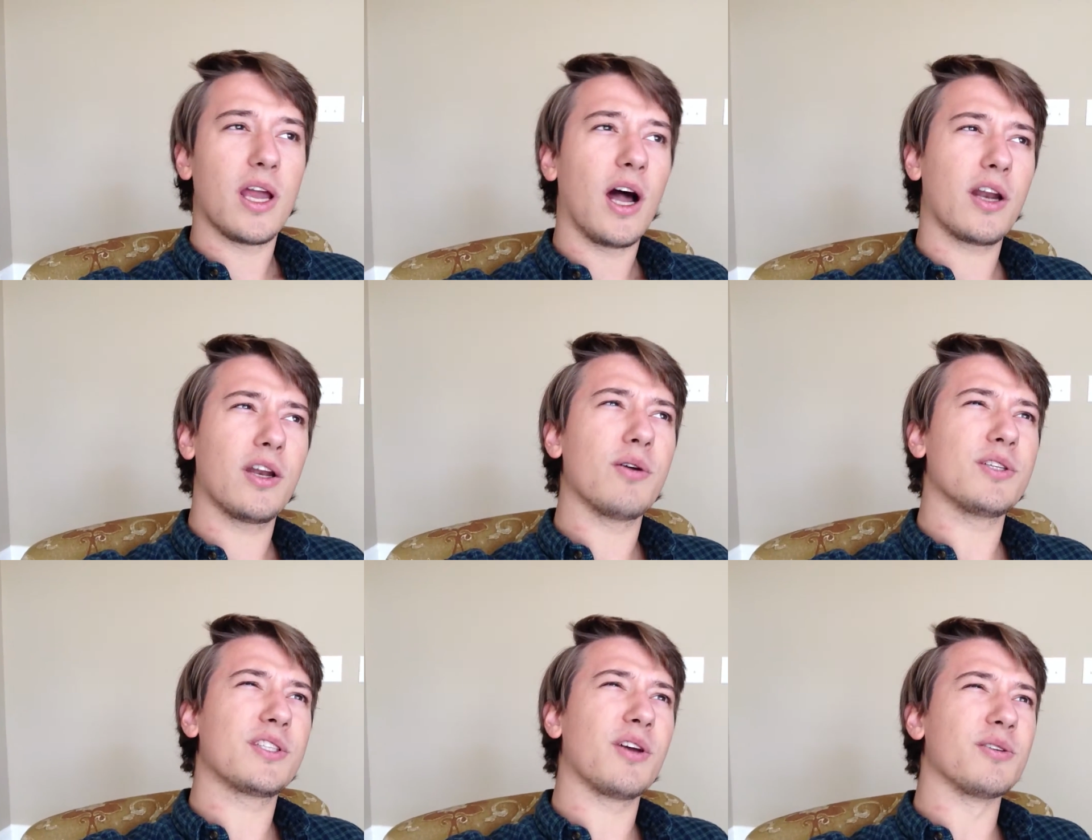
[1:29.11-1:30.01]
I don't know
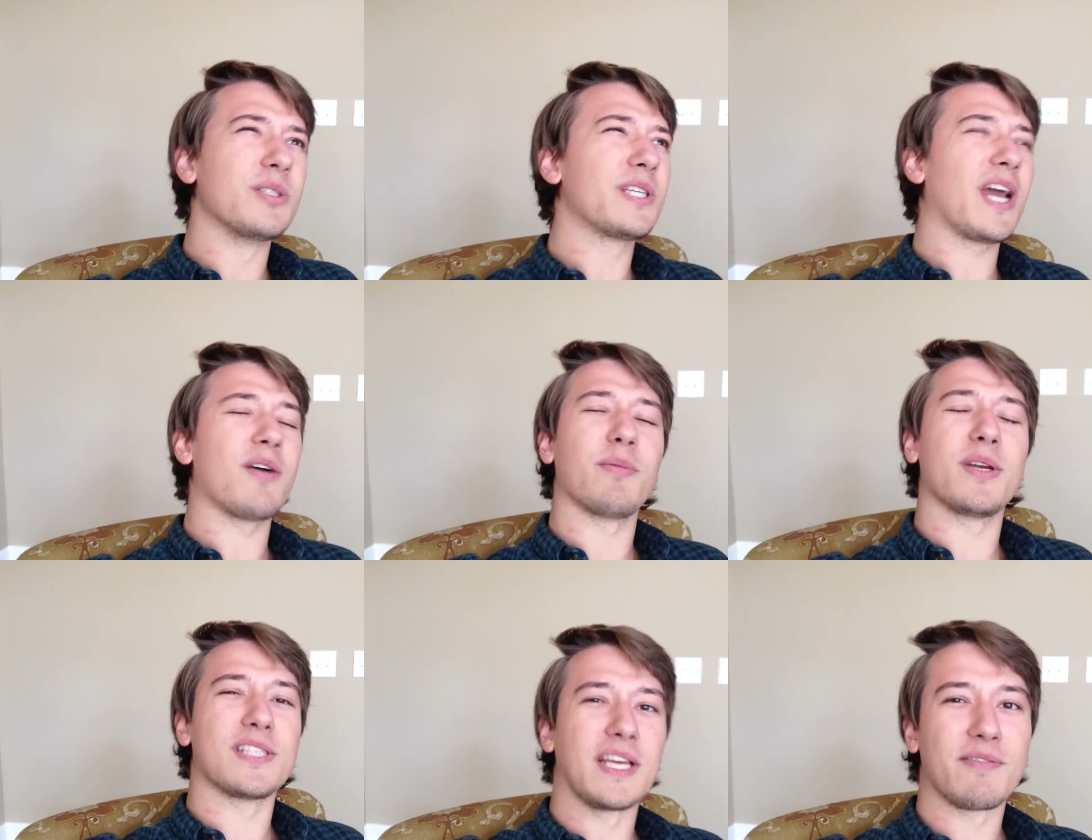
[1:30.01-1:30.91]
which those count
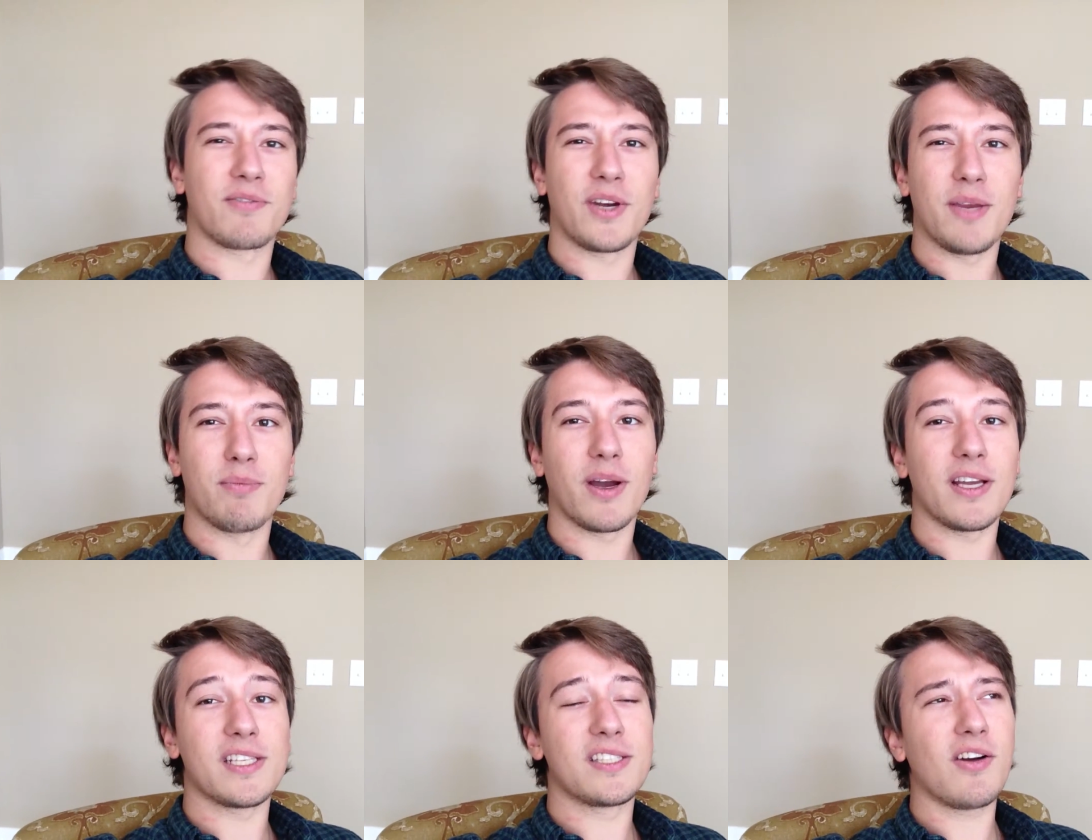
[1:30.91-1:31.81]
because they're free, but
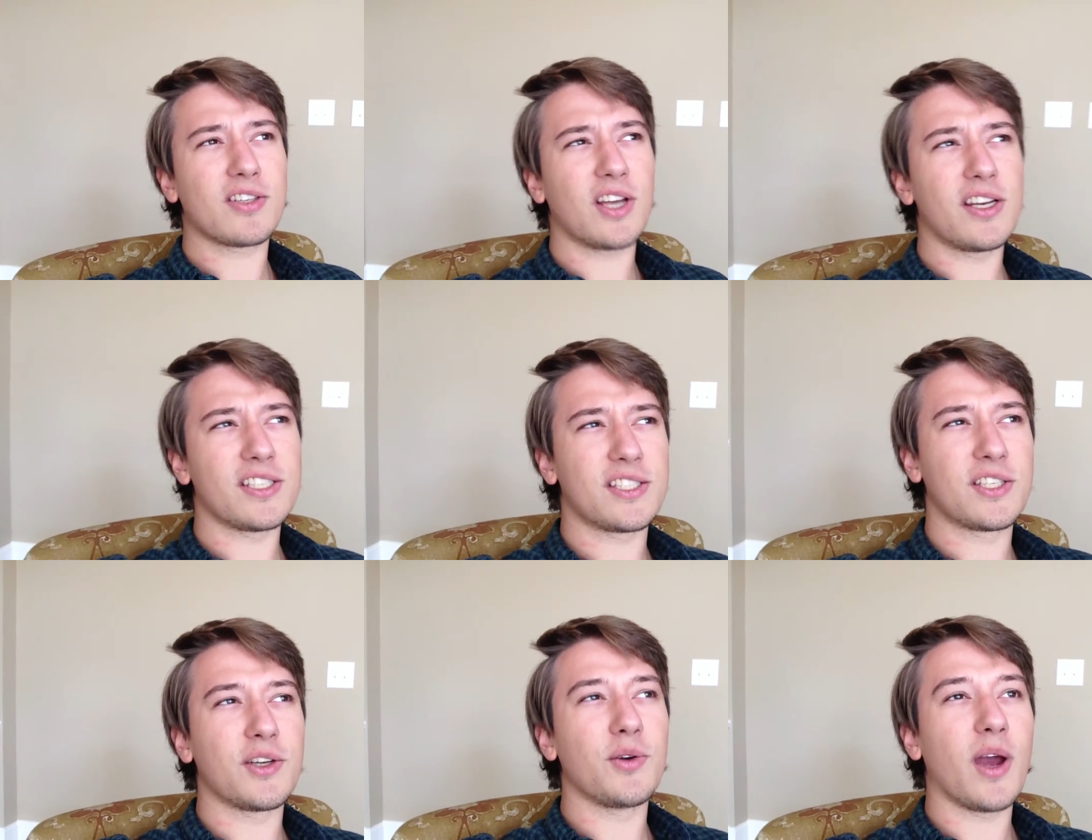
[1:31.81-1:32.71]
it's Darksiders
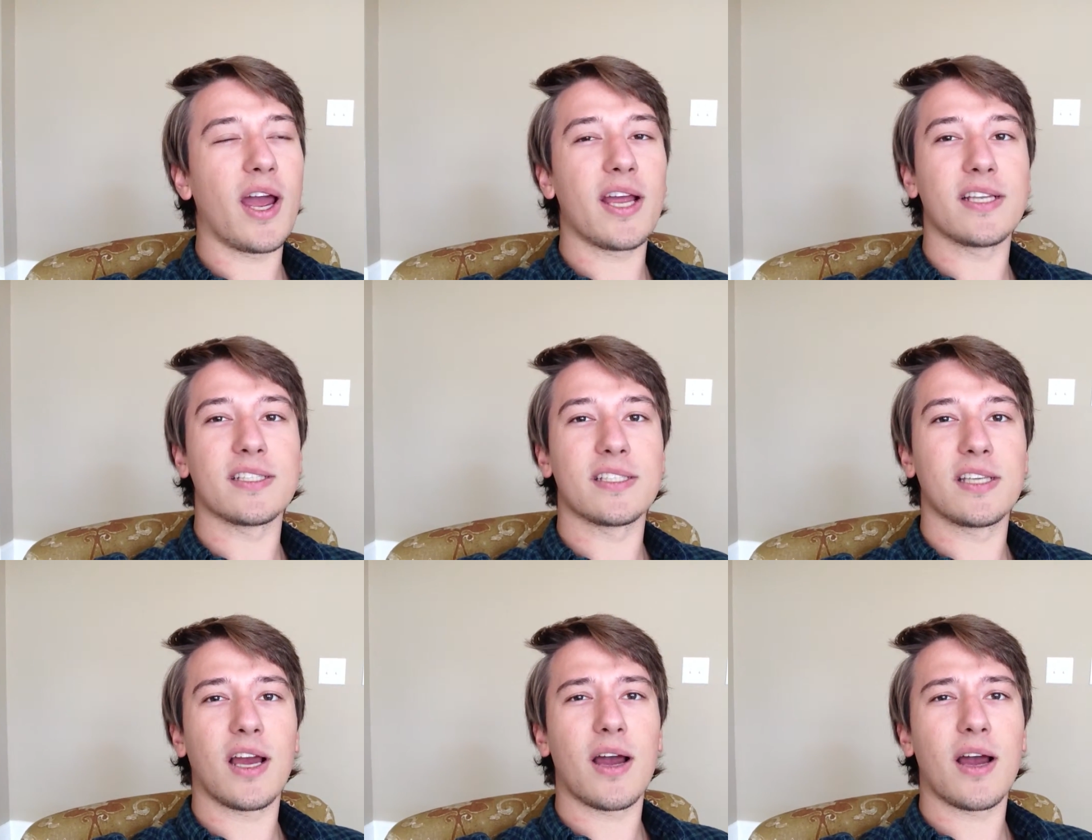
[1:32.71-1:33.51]
2 and